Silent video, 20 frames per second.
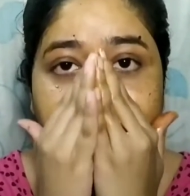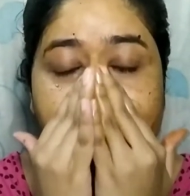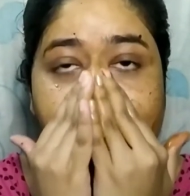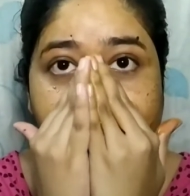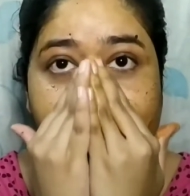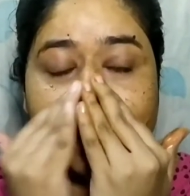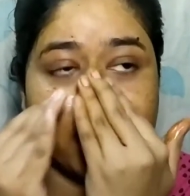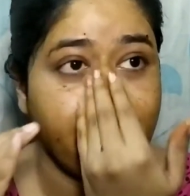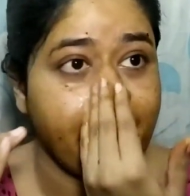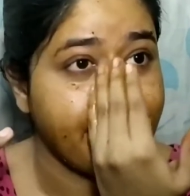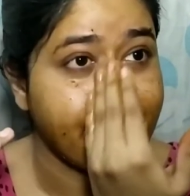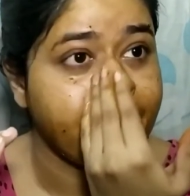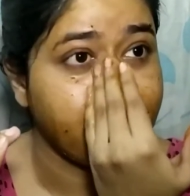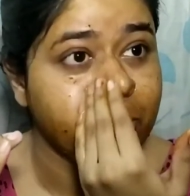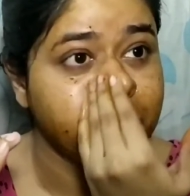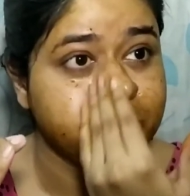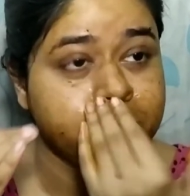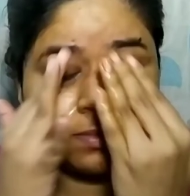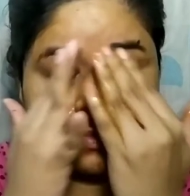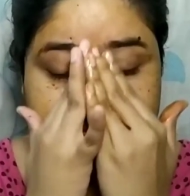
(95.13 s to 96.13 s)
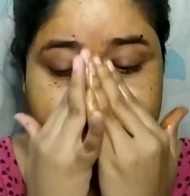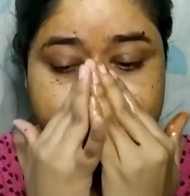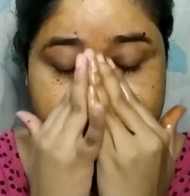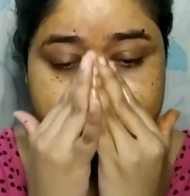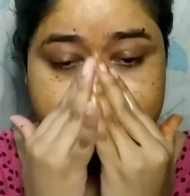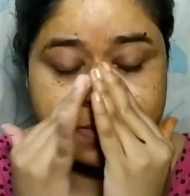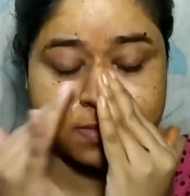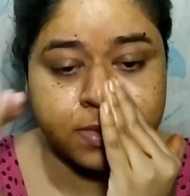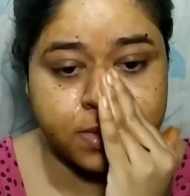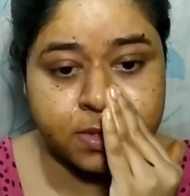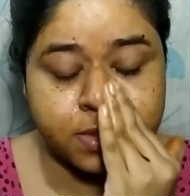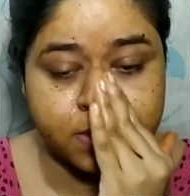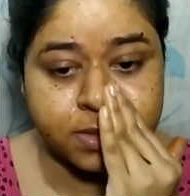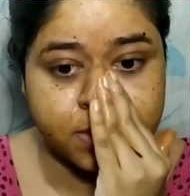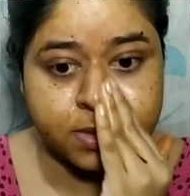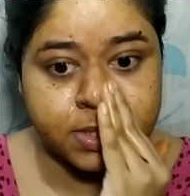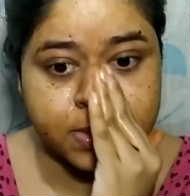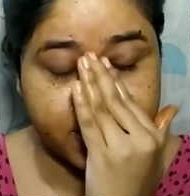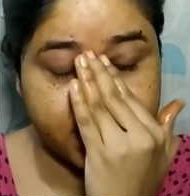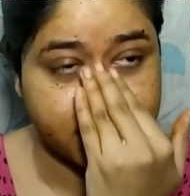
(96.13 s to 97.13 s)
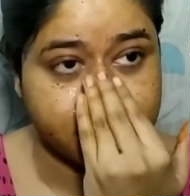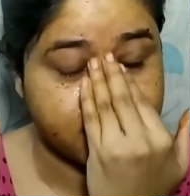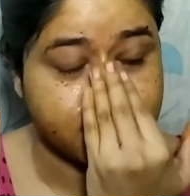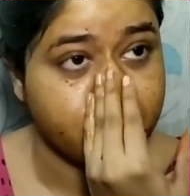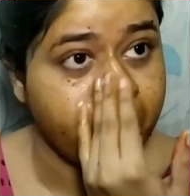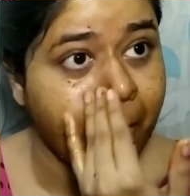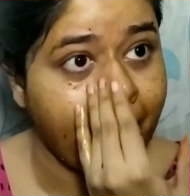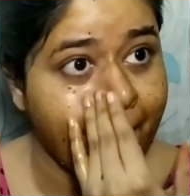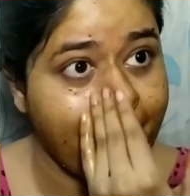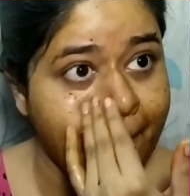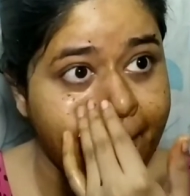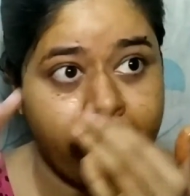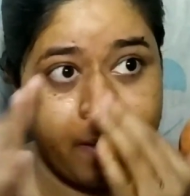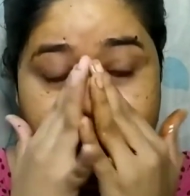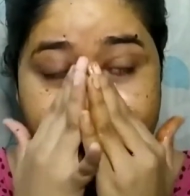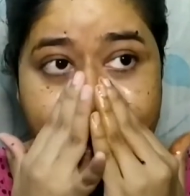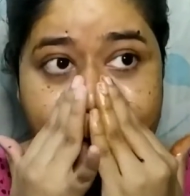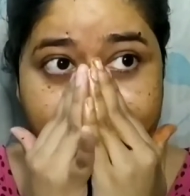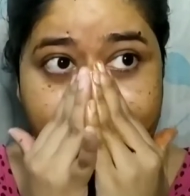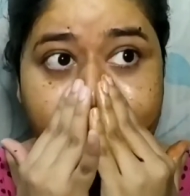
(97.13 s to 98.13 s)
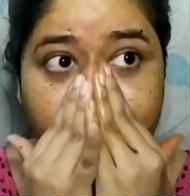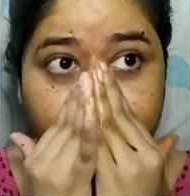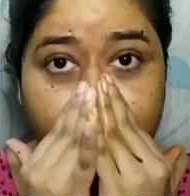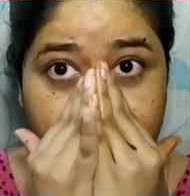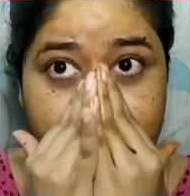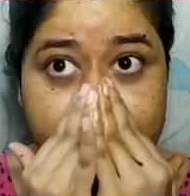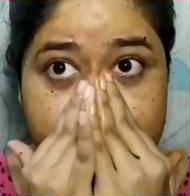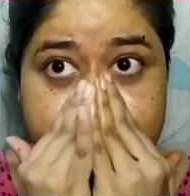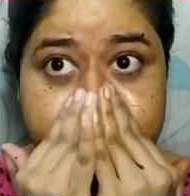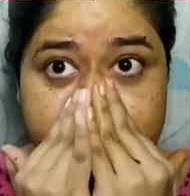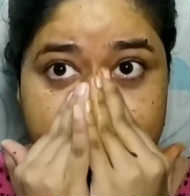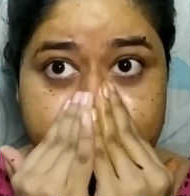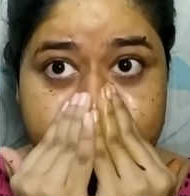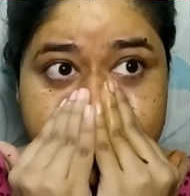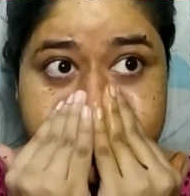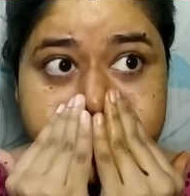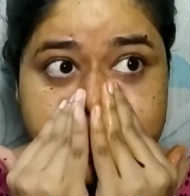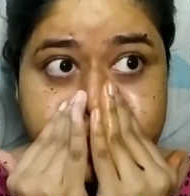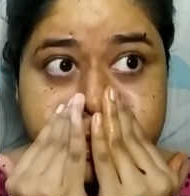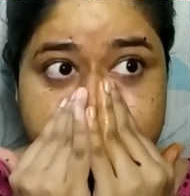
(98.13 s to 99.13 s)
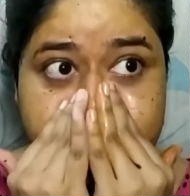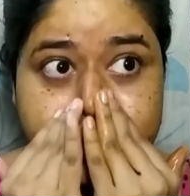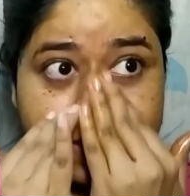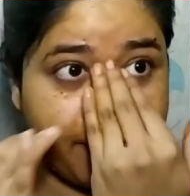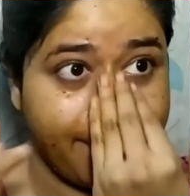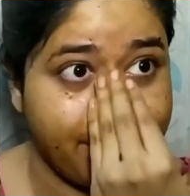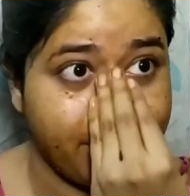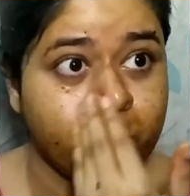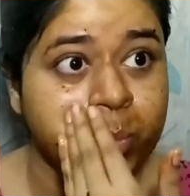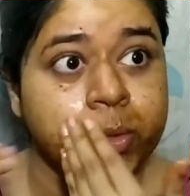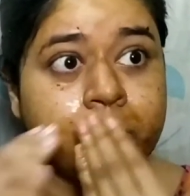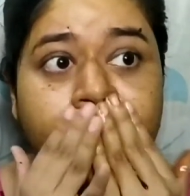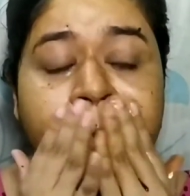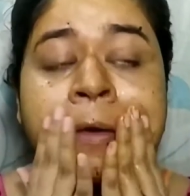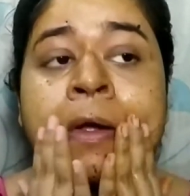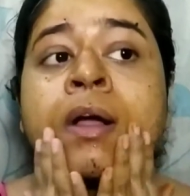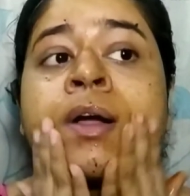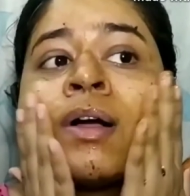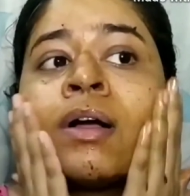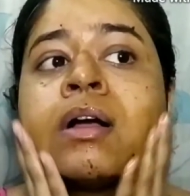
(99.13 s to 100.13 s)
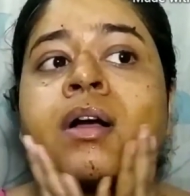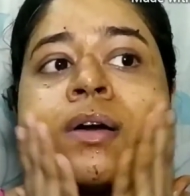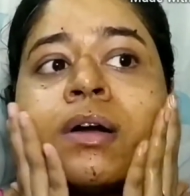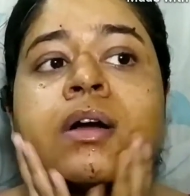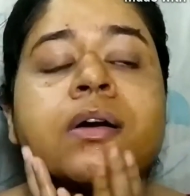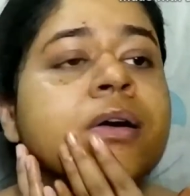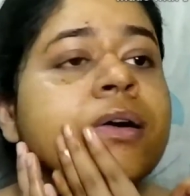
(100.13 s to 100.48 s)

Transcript: that is where a lot of blackheads and whiteheads are formed and there are pores.